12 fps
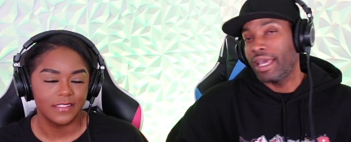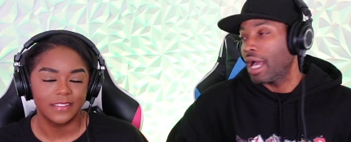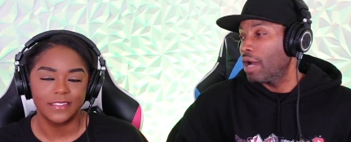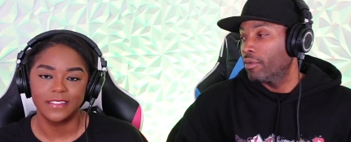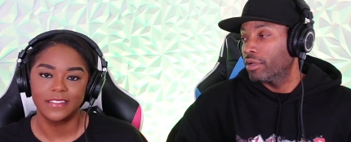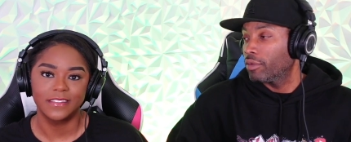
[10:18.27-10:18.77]

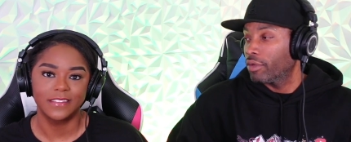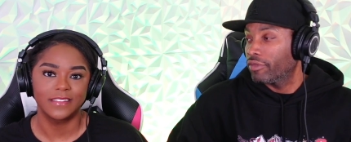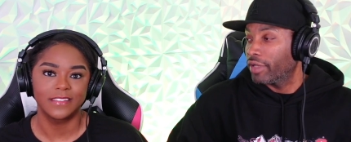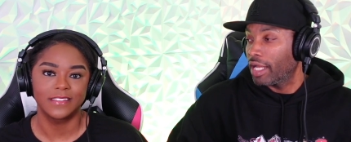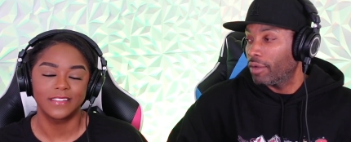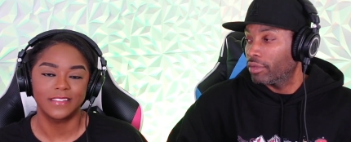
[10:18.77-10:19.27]
Speaker 1: I wouldn't have went
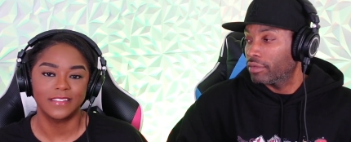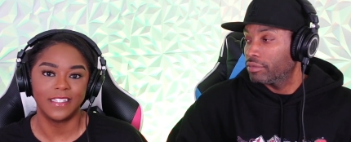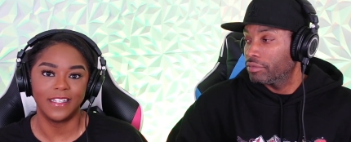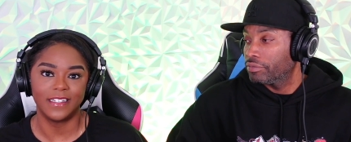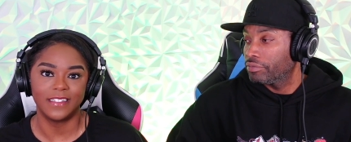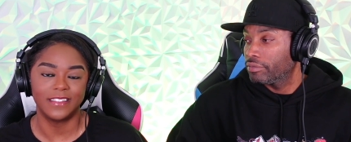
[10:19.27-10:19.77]
for that one.
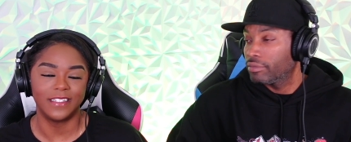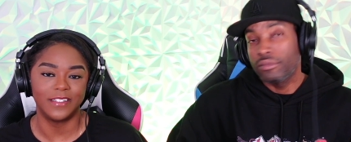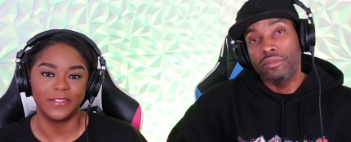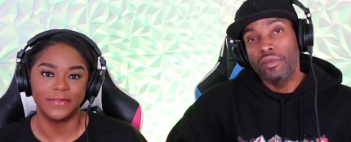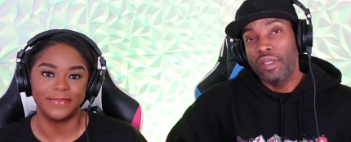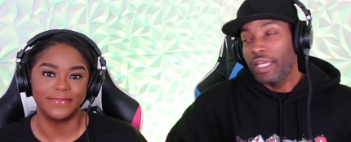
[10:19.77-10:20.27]
Yeah, no.
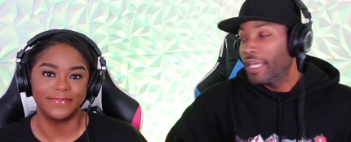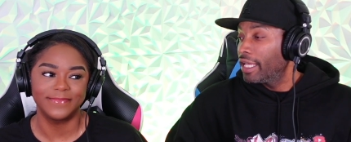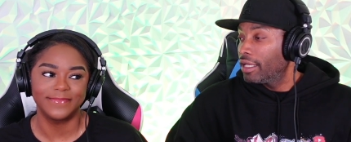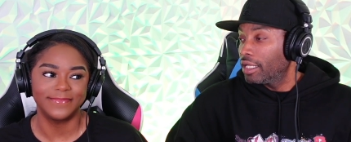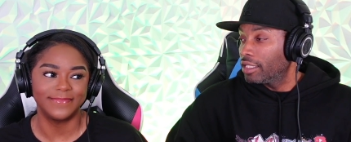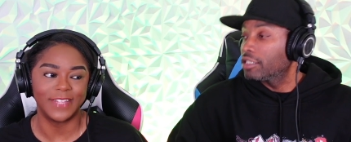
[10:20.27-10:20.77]

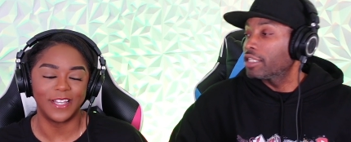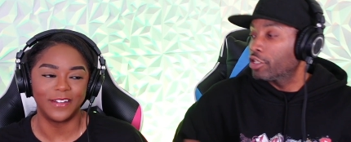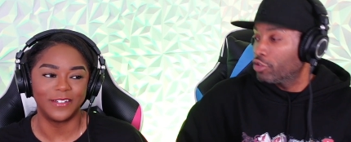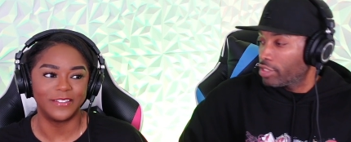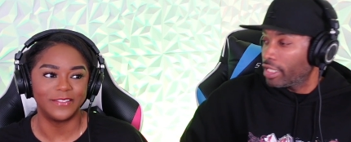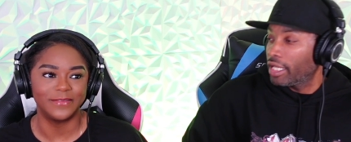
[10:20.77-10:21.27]
And just no.
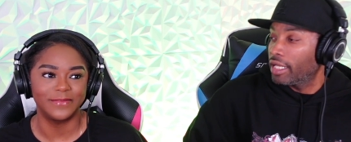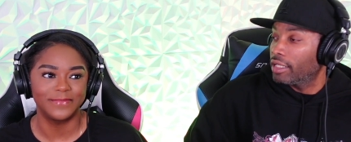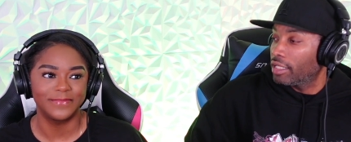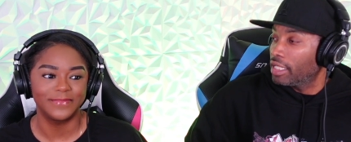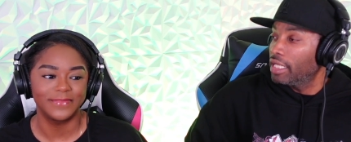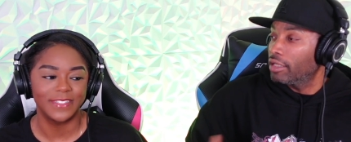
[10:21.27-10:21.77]
like you
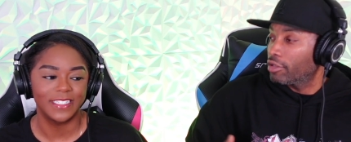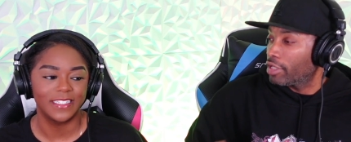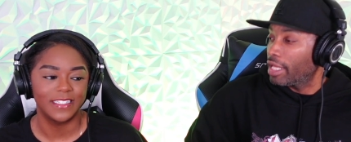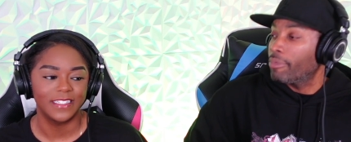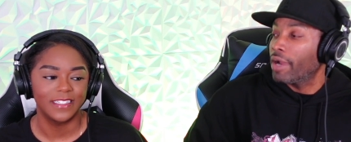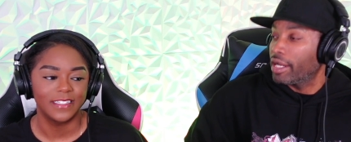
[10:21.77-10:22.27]
said, he,
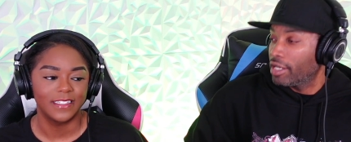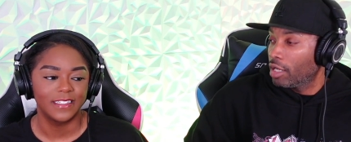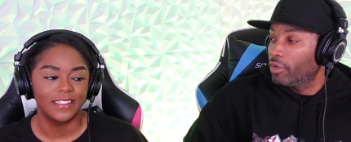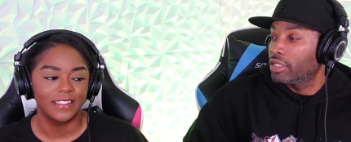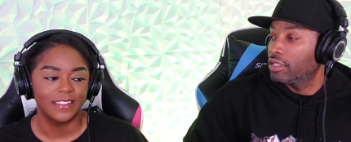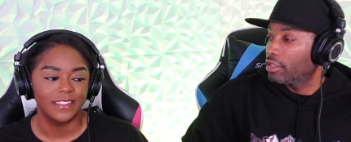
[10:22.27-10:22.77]
they probably
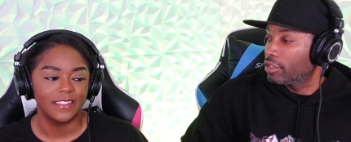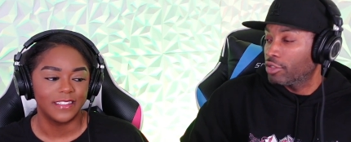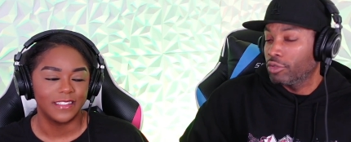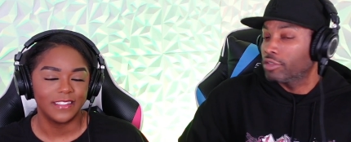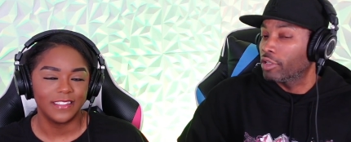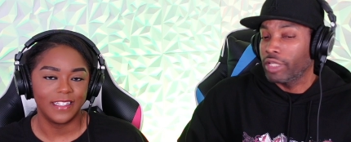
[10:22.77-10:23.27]
know each other
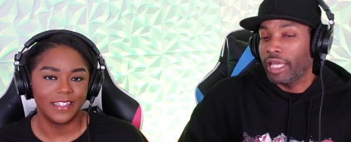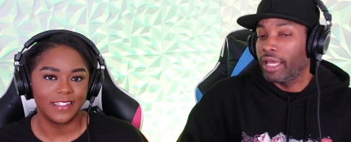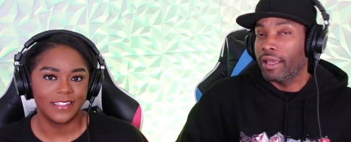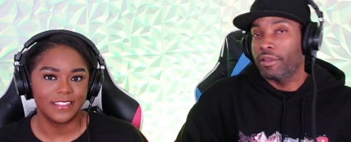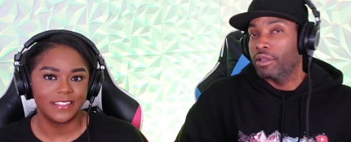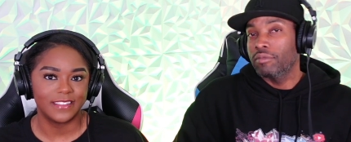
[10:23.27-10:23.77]
too. So
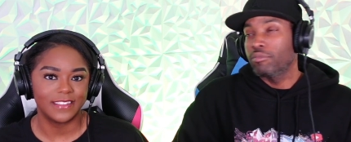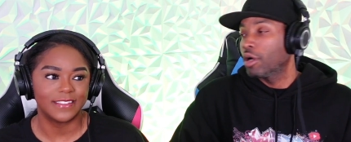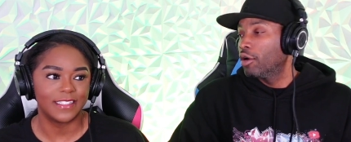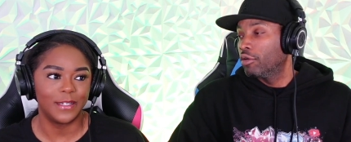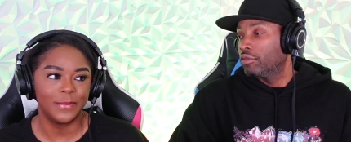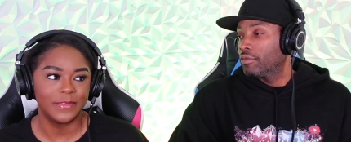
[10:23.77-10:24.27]
yeah, yeah to
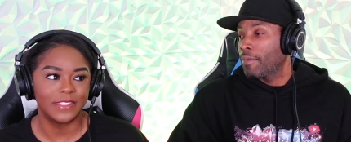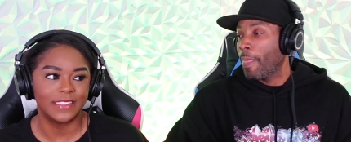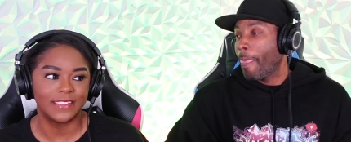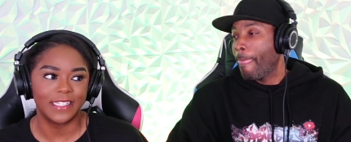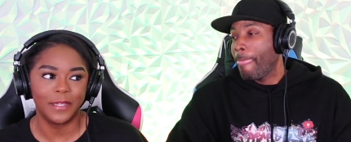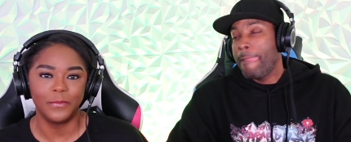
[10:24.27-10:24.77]
bro. some
Speaker 2: to
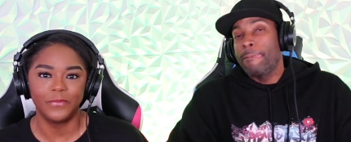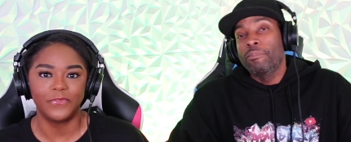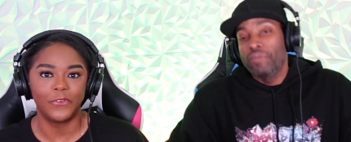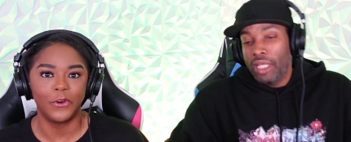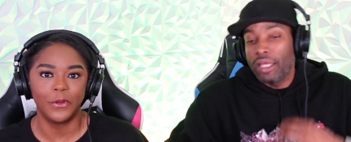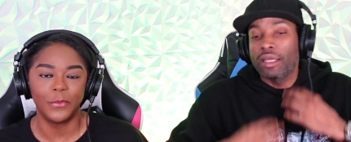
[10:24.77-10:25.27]
some
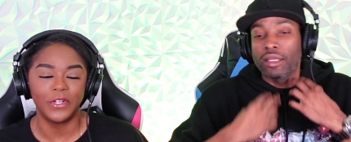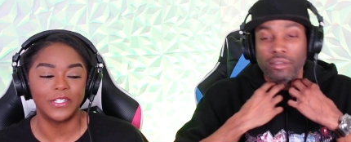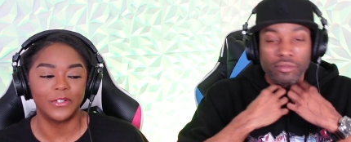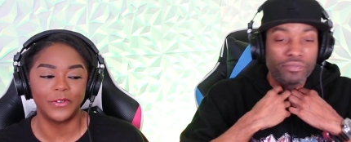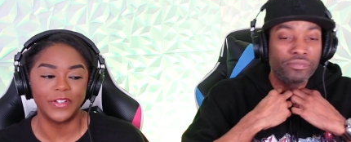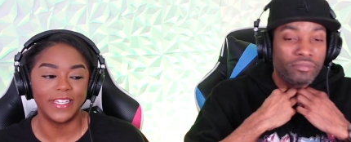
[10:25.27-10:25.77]
form yeah. or
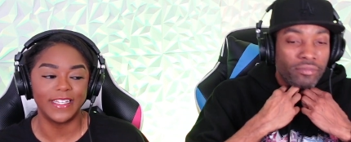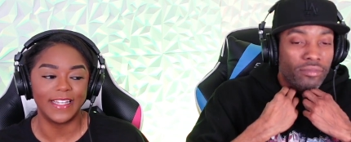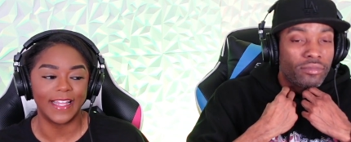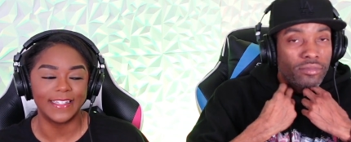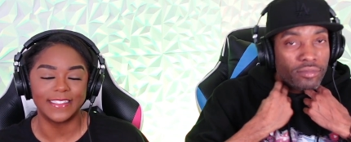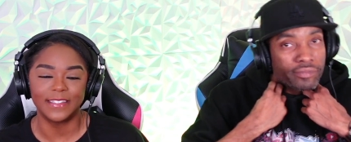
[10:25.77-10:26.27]
degree,
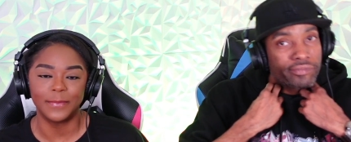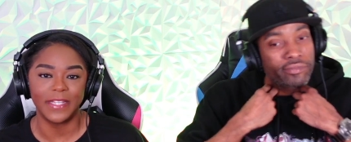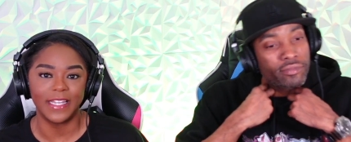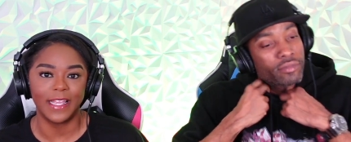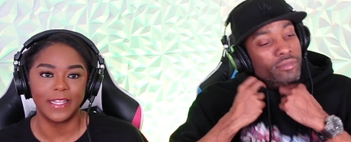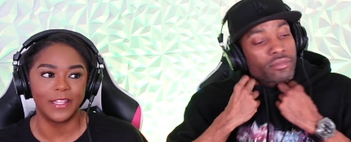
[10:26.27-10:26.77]
like to
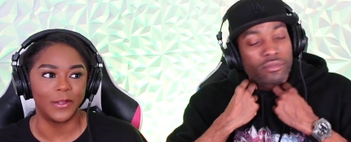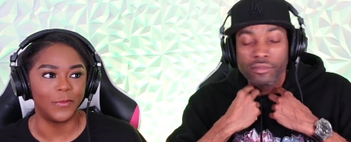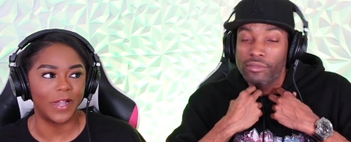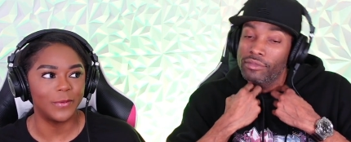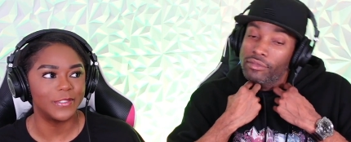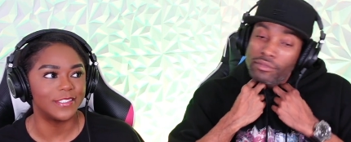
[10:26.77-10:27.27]
be like, yo,
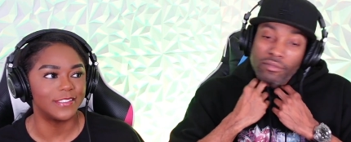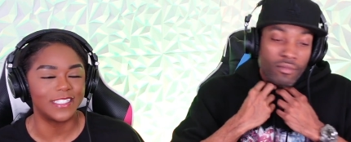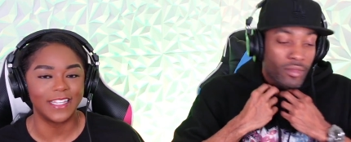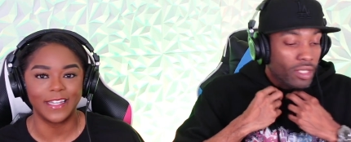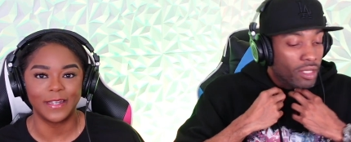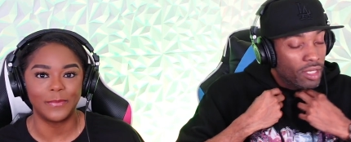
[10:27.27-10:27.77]
why would you
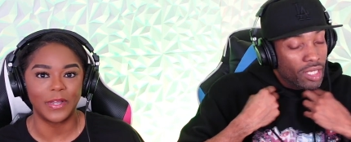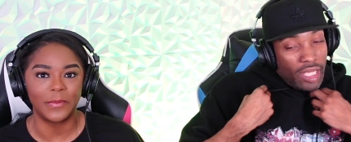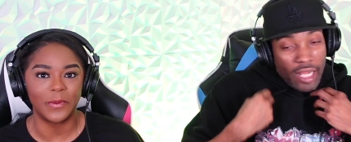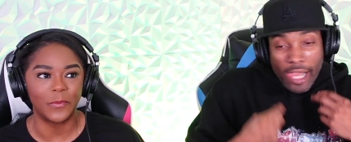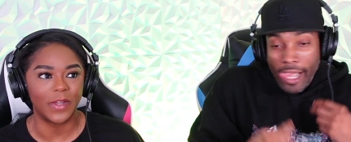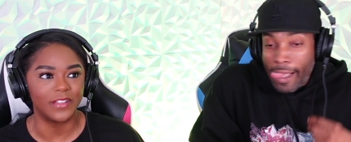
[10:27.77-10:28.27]
say that about
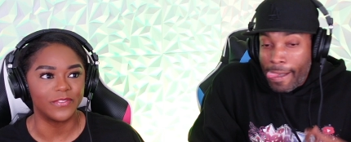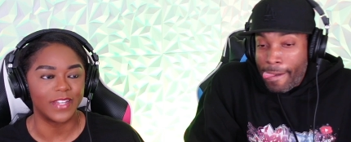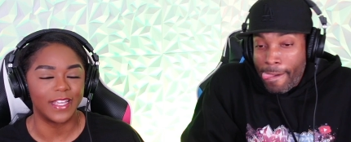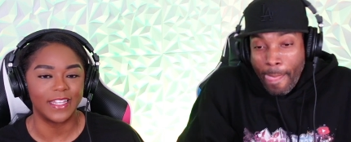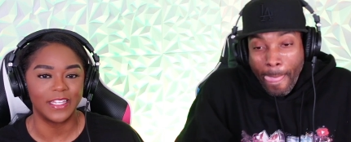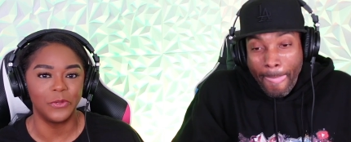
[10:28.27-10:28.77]
my wife?
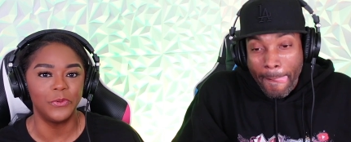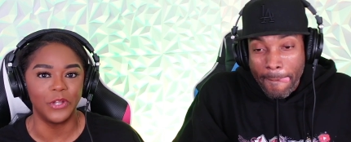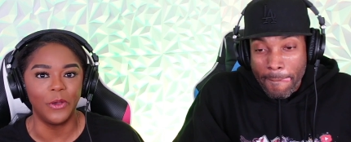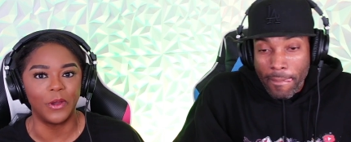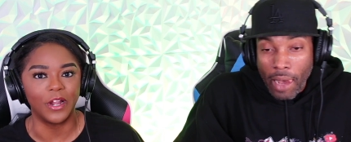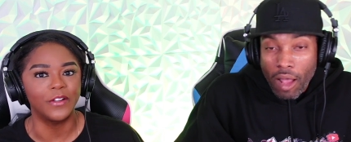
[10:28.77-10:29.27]
Like you
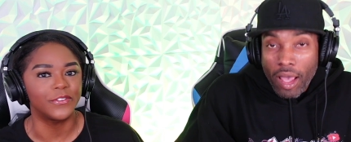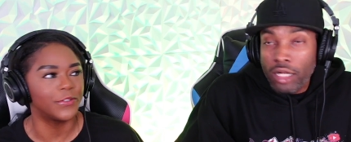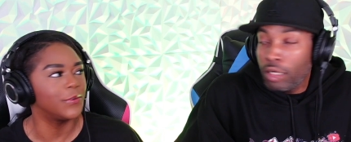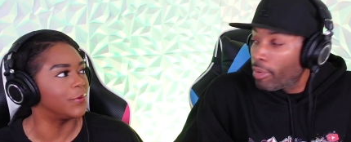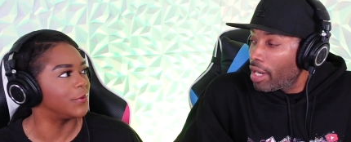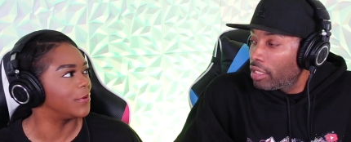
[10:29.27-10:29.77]
know her. I don't too. have
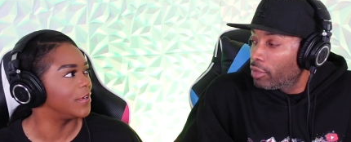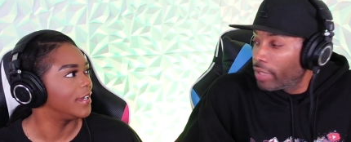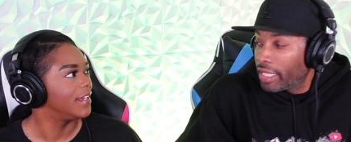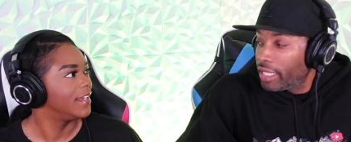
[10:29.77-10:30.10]
no problem
Speaker 1: with